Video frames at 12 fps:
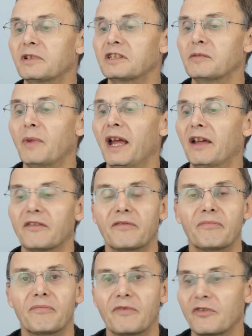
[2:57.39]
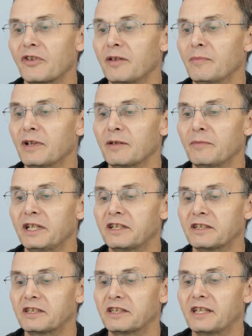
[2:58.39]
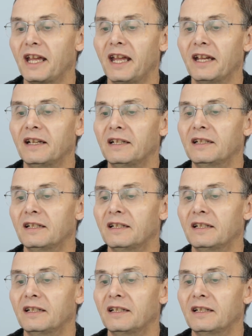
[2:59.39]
It's about 3 millimeters there